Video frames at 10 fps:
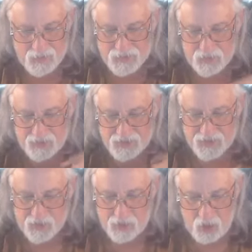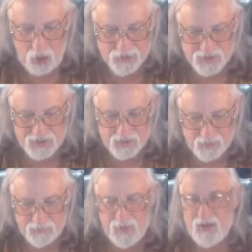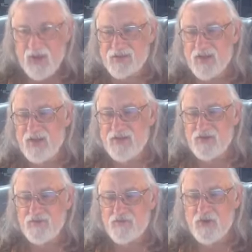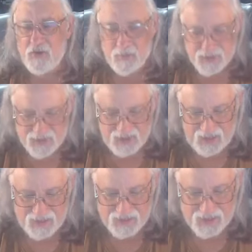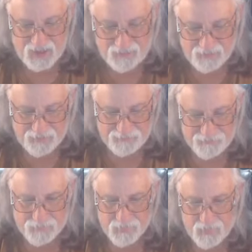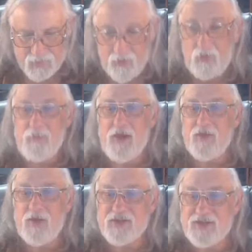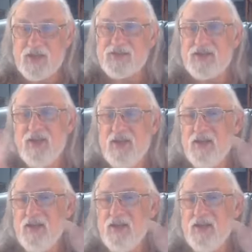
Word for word: so there's a clause here at the end of Romans eight seven. Oh, by the way, Stacy,